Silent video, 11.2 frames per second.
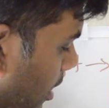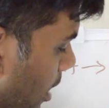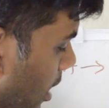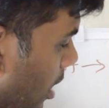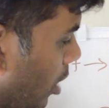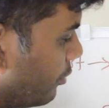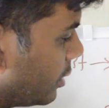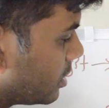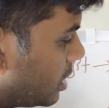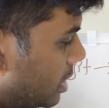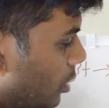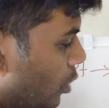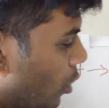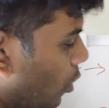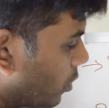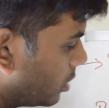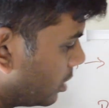and obviously the
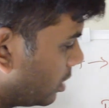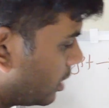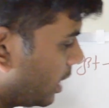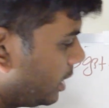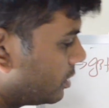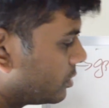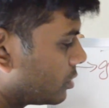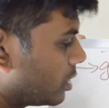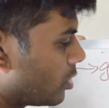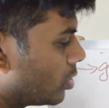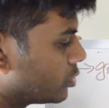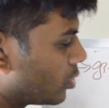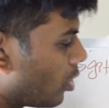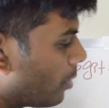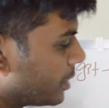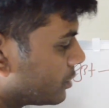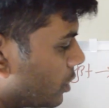code, right? So it also
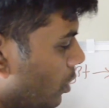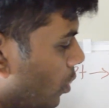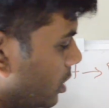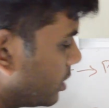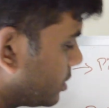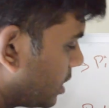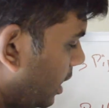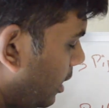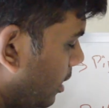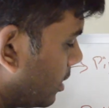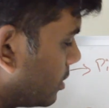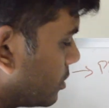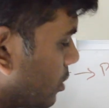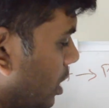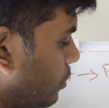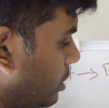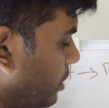copies the code inside, so
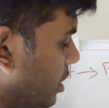it will be